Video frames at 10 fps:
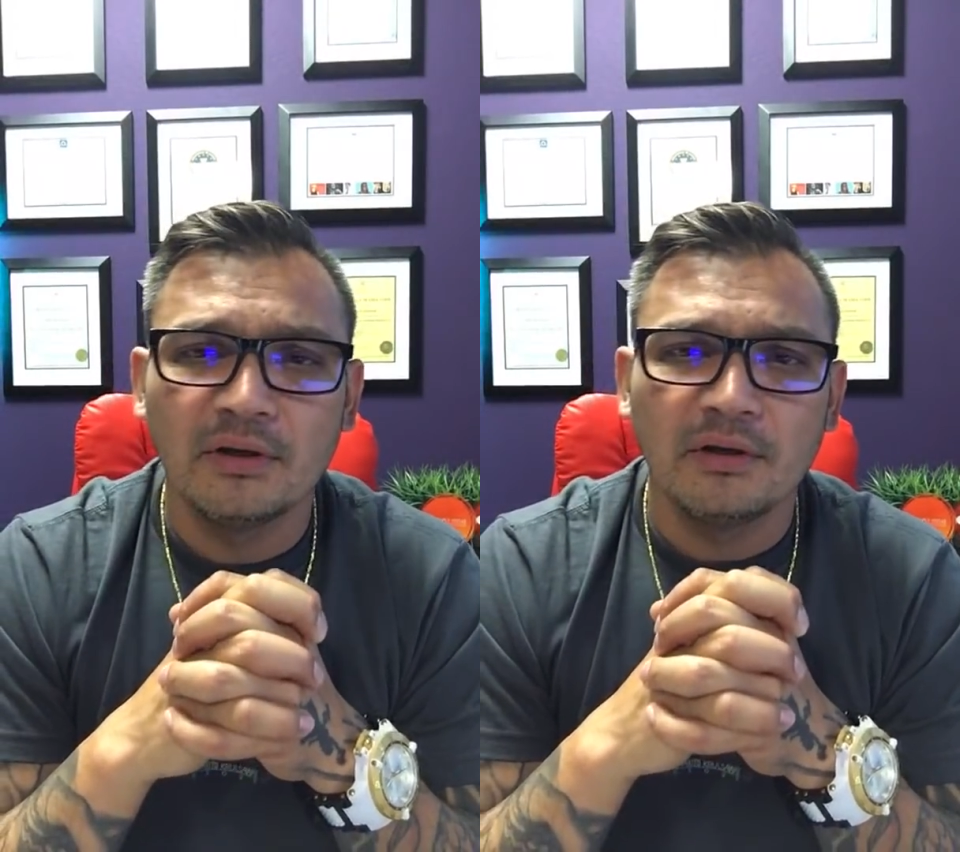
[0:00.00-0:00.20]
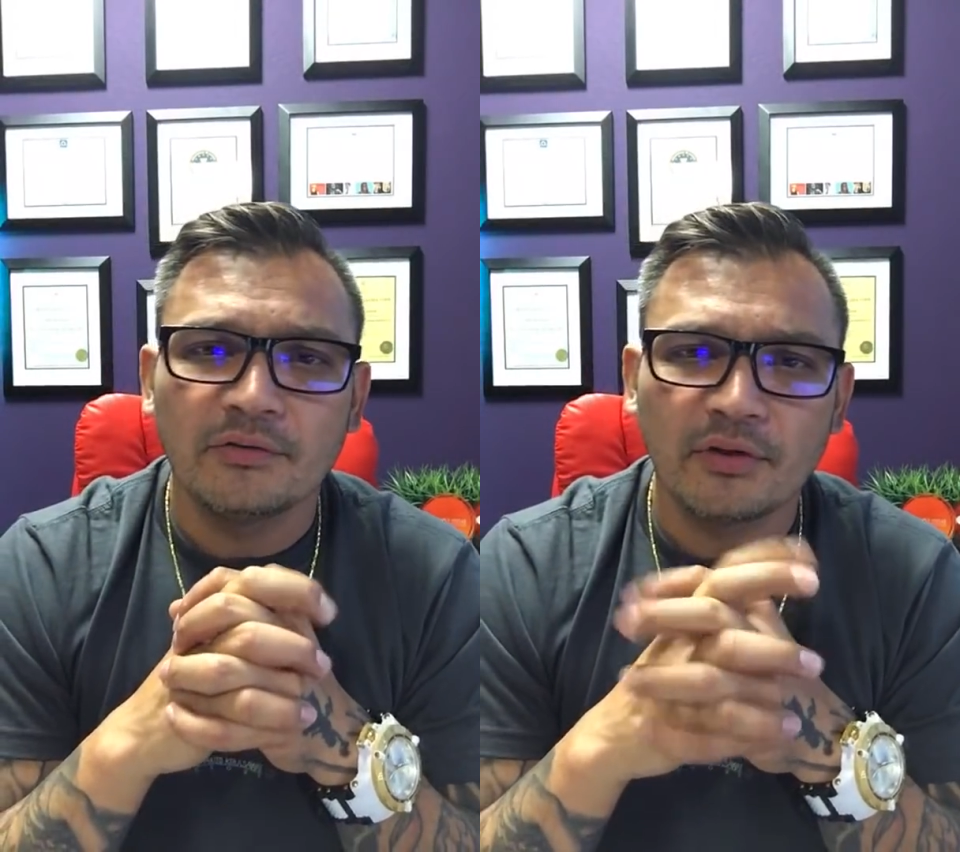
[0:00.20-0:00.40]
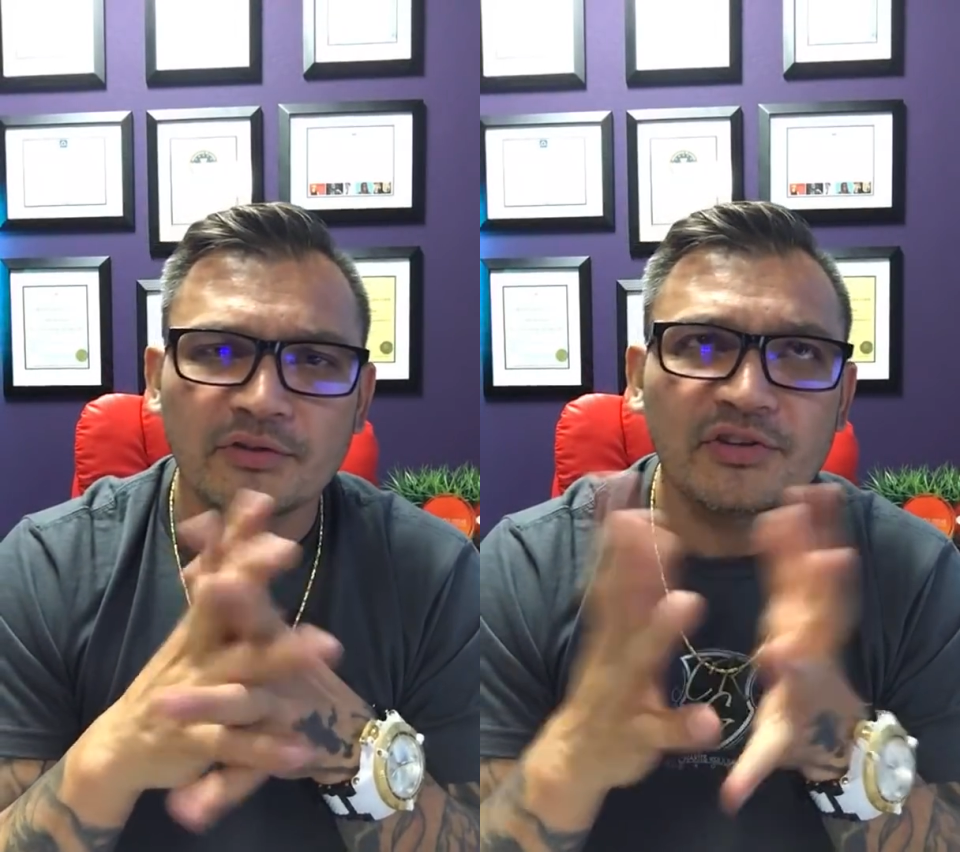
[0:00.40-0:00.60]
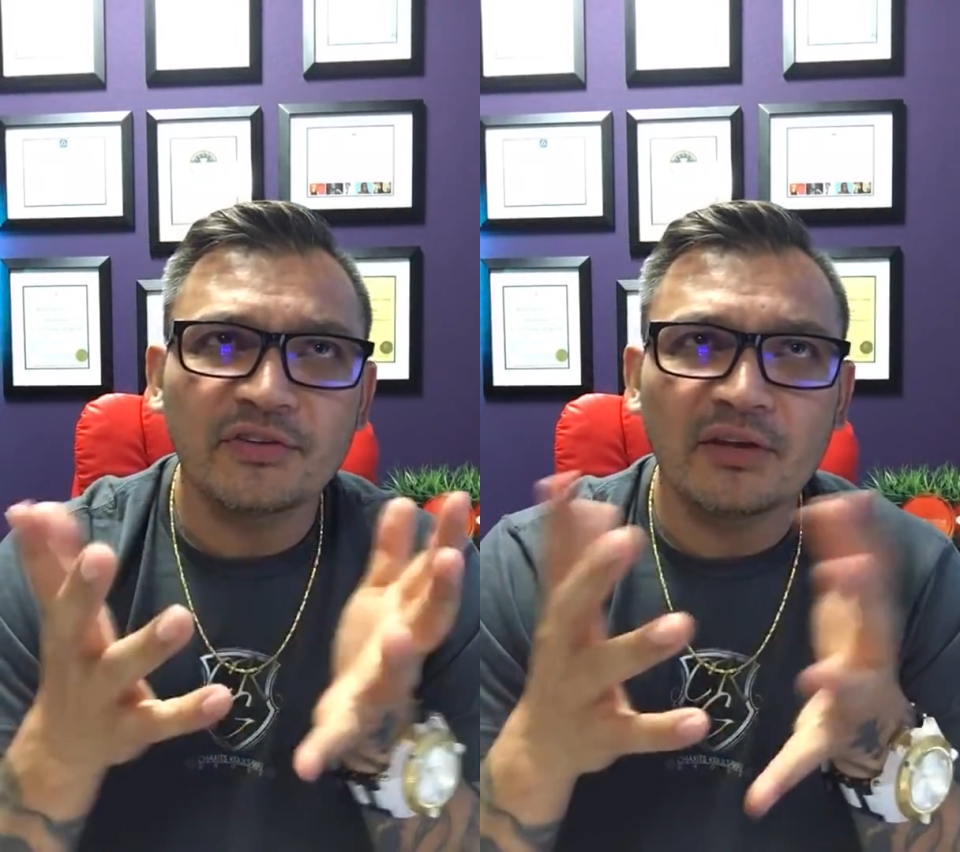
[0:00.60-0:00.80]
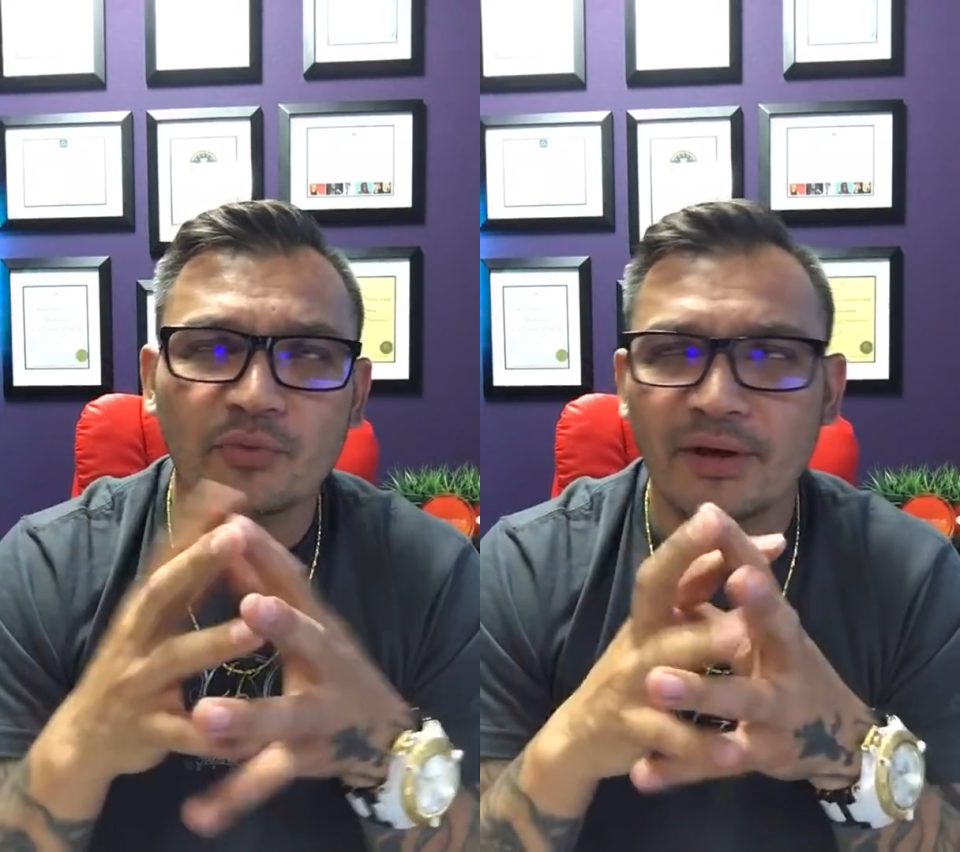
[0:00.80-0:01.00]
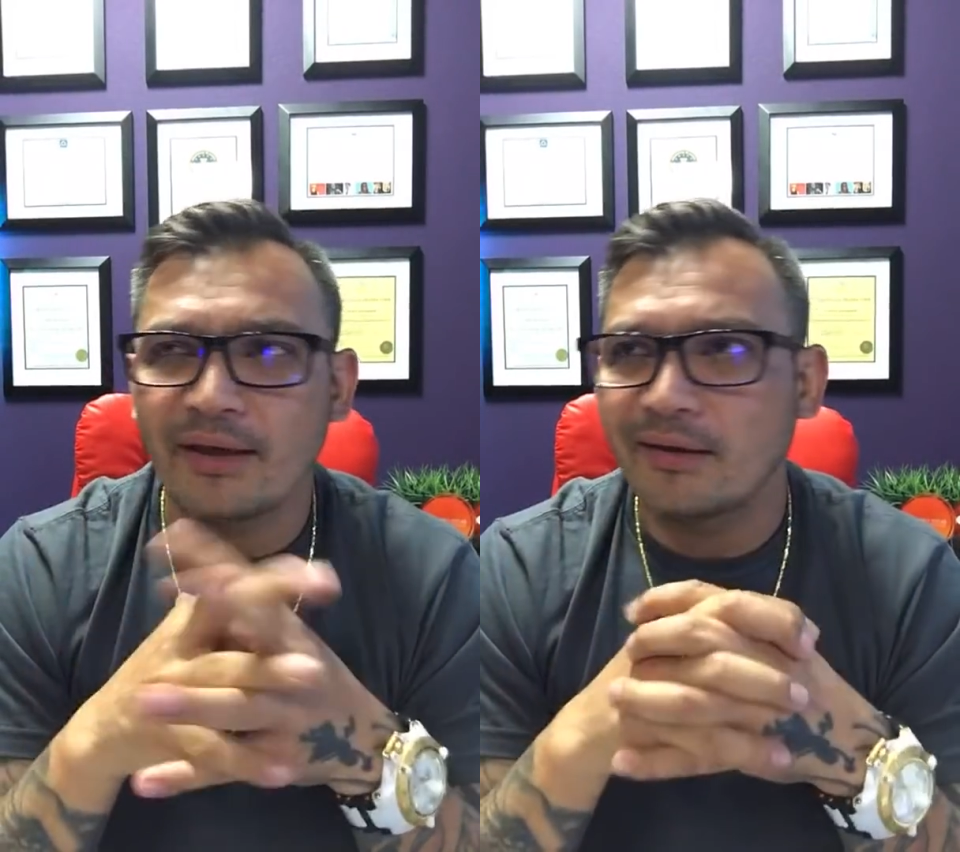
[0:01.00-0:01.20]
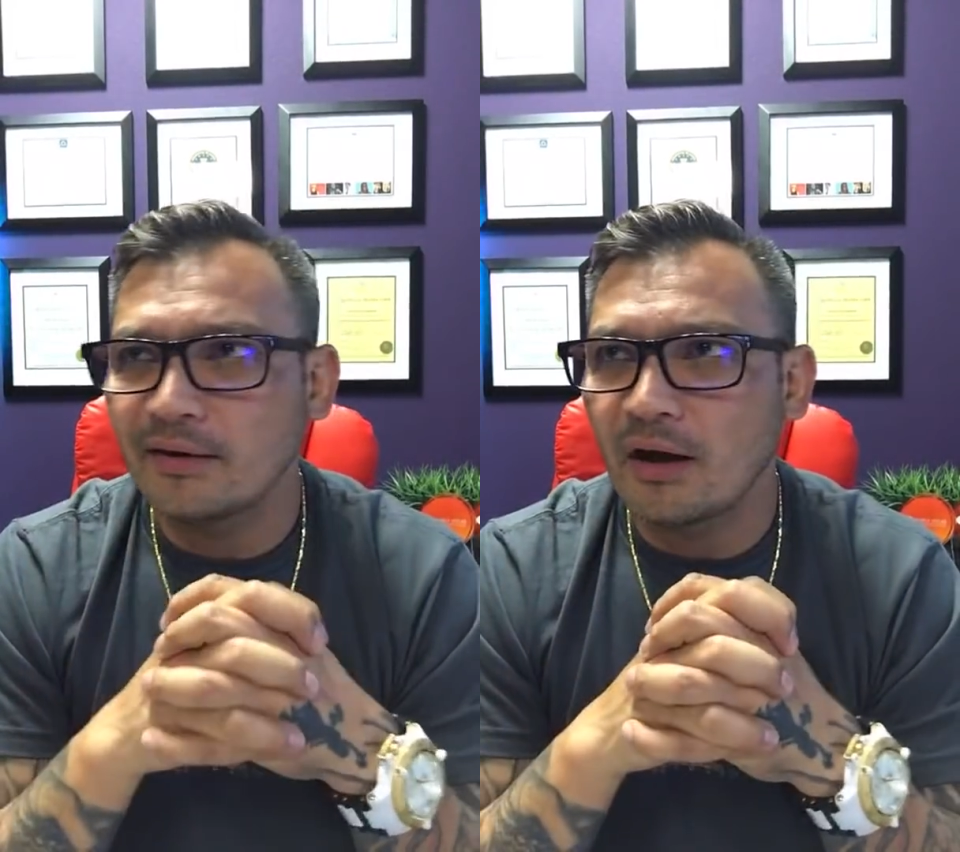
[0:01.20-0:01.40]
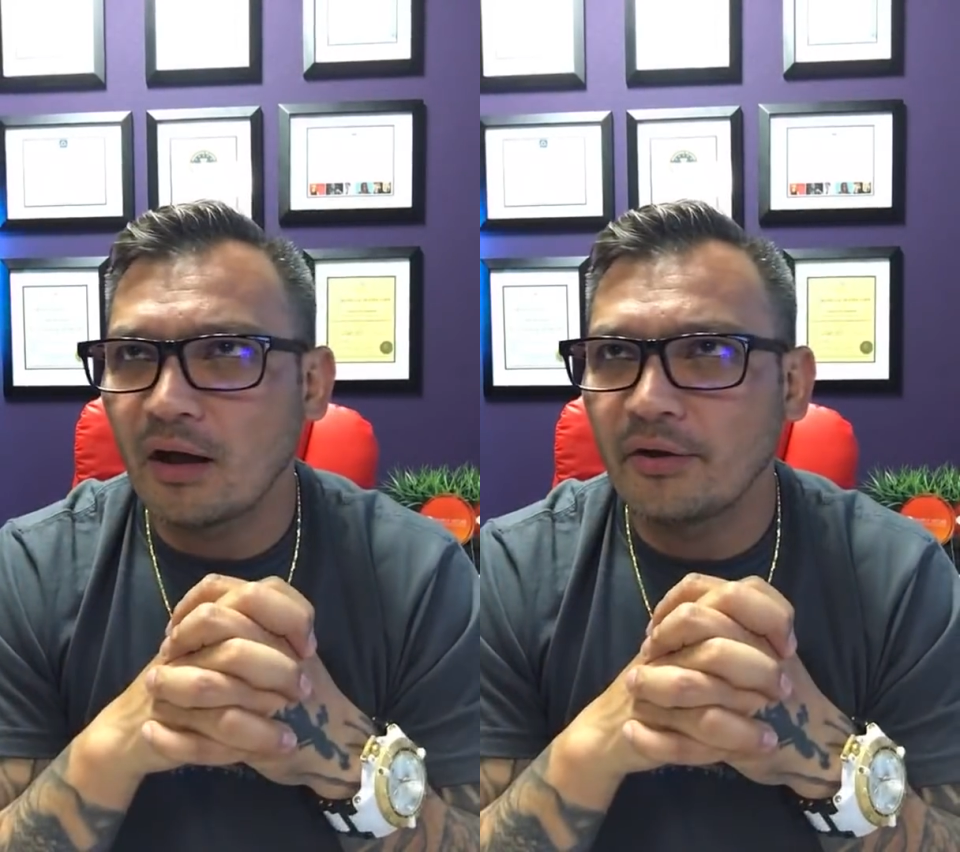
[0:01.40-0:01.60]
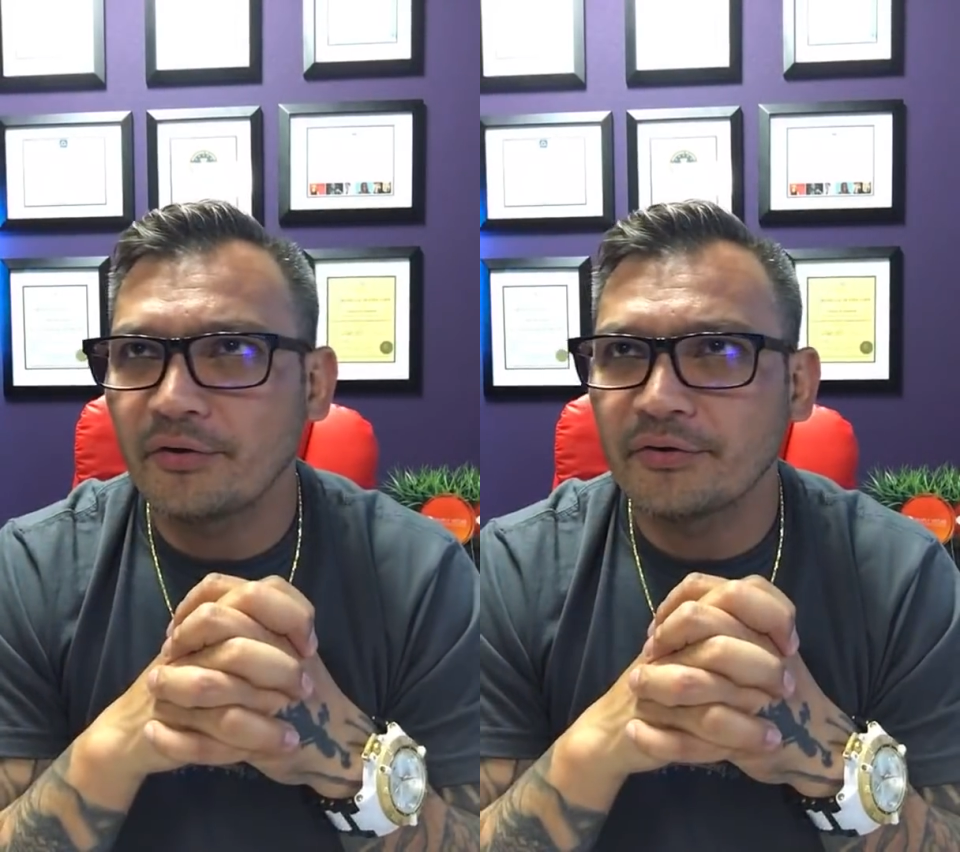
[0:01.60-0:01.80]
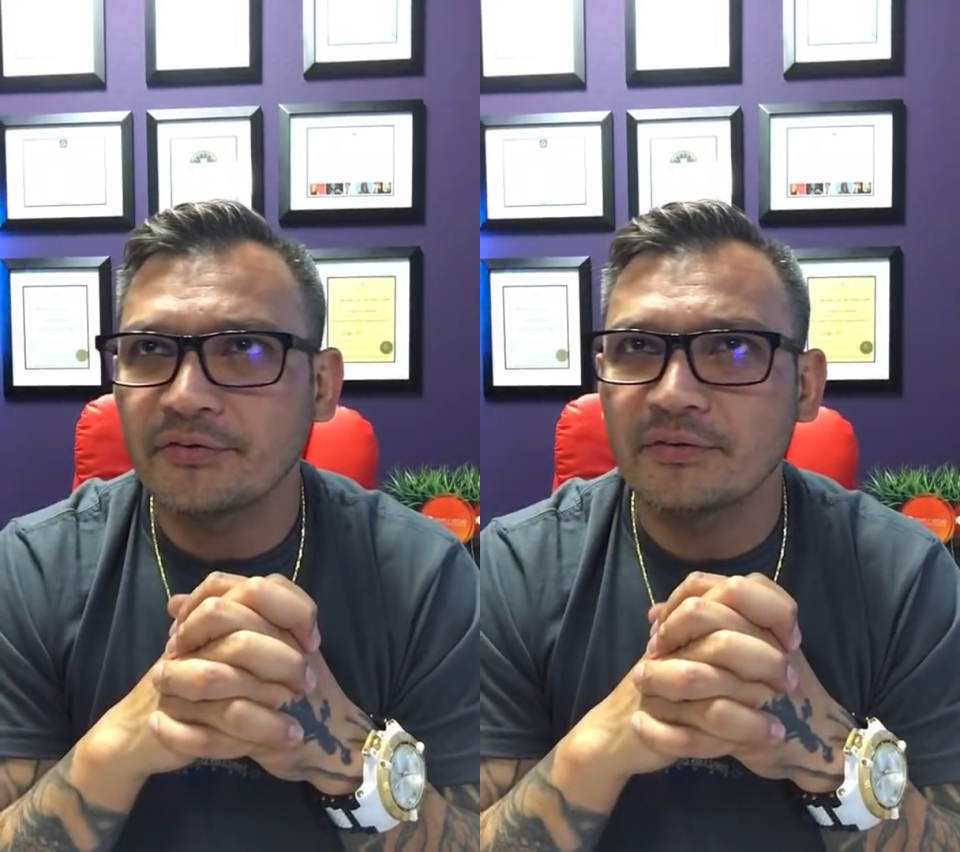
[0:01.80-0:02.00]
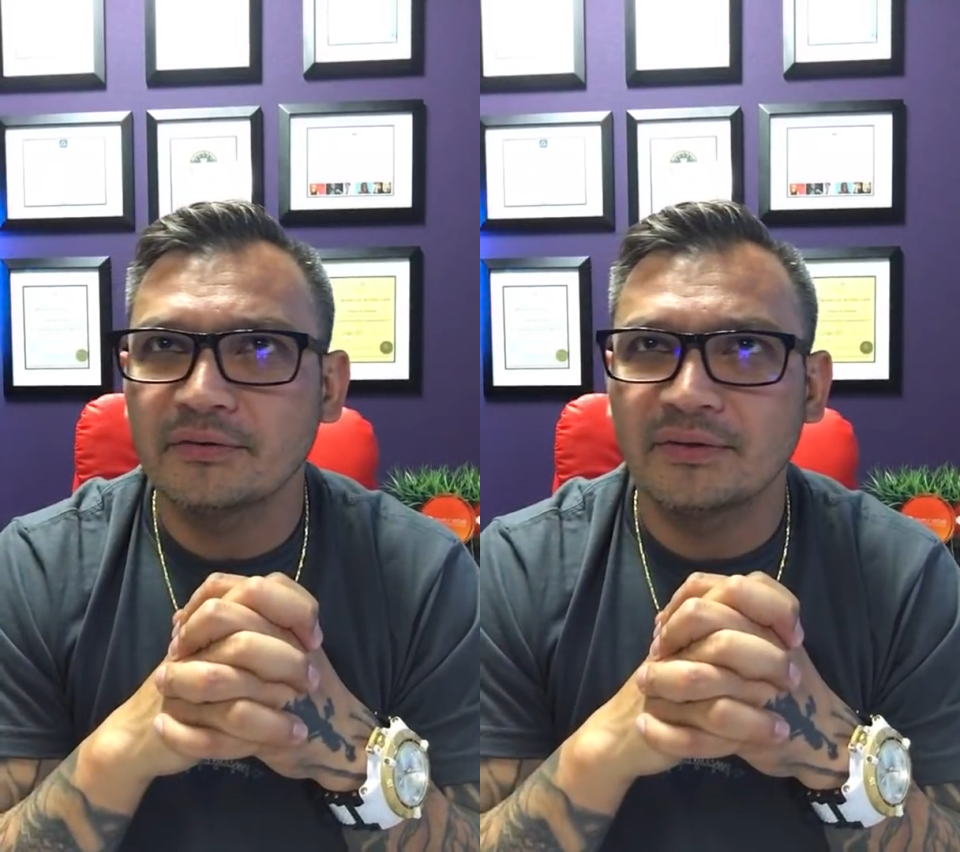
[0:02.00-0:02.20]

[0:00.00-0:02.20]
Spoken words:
So let's just say $2,800,